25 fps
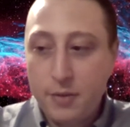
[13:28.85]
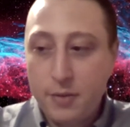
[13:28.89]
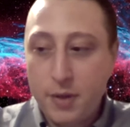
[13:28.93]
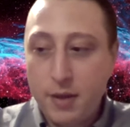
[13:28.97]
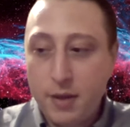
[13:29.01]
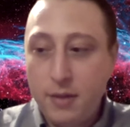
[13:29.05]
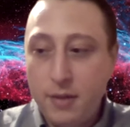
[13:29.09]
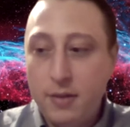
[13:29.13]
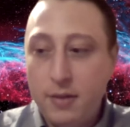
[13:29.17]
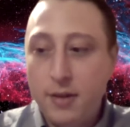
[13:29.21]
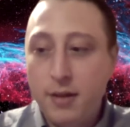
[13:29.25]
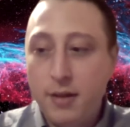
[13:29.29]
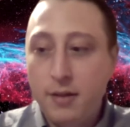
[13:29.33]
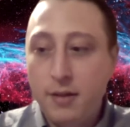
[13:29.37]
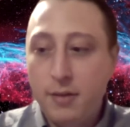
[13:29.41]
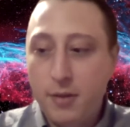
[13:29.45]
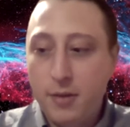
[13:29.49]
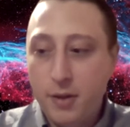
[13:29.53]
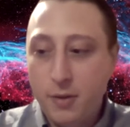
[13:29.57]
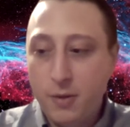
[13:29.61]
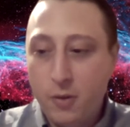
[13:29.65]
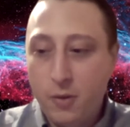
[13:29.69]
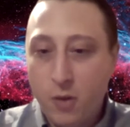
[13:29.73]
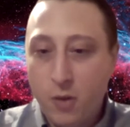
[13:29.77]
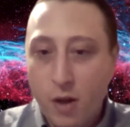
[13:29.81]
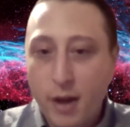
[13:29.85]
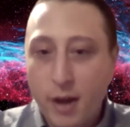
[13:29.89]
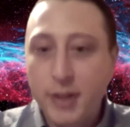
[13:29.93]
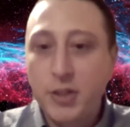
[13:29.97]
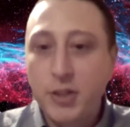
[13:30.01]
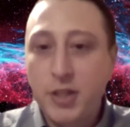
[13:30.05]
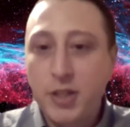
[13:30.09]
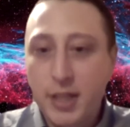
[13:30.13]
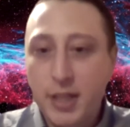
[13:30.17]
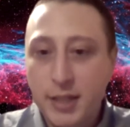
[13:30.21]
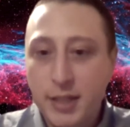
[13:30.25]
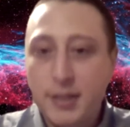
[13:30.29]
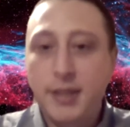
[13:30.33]
the, the, the launch
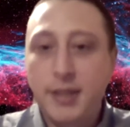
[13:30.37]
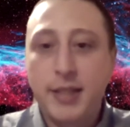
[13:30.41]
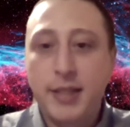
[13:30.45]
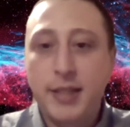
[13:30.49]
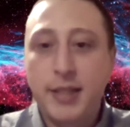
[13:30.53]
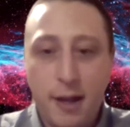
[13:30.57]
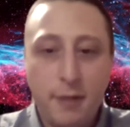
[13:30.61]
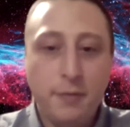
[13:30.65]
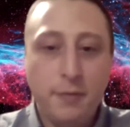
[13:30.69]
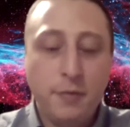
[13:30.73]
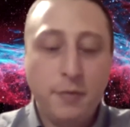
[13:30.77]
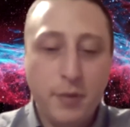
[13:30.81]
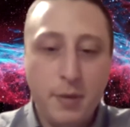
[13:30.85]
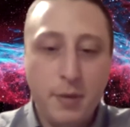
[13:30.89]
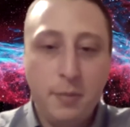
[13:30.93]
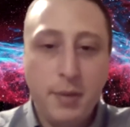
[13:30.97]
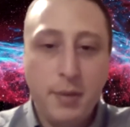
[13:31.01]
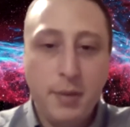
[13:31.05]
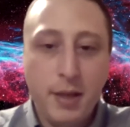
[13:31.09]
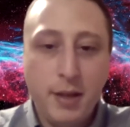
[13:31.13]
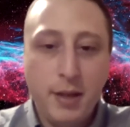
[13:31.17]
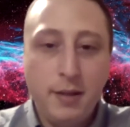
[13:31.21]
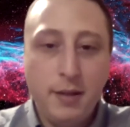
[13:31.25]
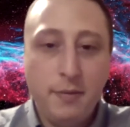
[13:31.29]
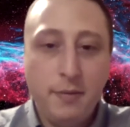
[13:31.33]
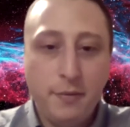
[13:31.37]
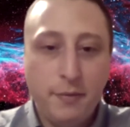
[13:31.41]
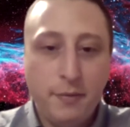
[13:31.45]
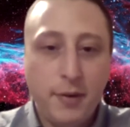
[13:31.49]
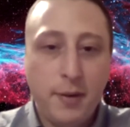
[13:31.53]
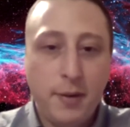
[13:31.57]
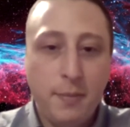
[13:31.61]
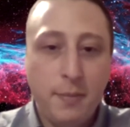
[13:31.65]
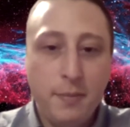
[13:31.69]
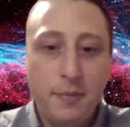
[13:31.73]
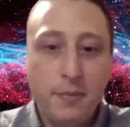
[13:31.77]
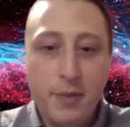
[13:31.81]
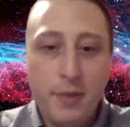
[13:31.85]
itself would be
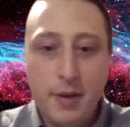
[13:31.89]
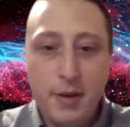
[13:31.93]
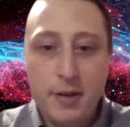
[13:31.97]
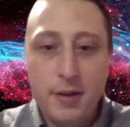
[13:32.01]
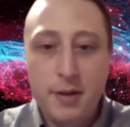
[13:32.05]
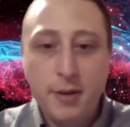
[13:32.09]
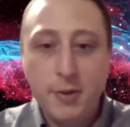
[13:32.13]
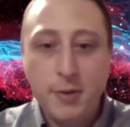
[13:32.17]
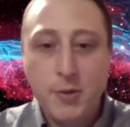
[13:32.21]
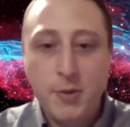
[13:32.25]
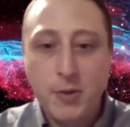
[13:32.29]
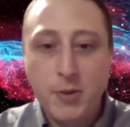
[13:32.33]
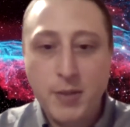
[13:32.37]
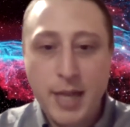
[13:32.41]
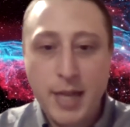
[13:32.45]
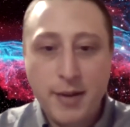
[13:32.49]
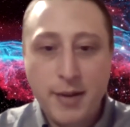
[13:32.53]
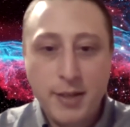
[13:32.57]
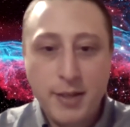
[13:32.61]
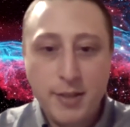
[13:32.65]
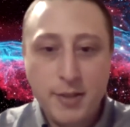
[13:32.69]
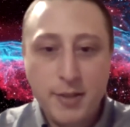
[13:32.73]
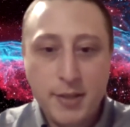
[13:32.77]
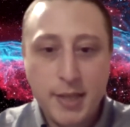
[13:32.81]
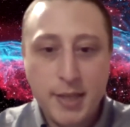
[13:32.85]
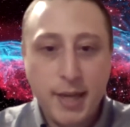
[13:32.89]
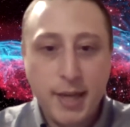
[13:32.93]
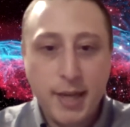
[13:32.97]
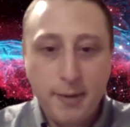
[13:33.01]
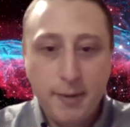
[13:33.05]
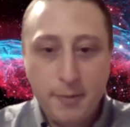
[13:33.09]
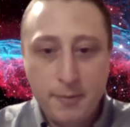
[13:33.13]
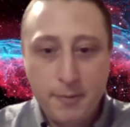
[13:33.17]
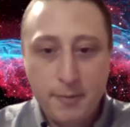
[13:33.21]
from the coastal down east site.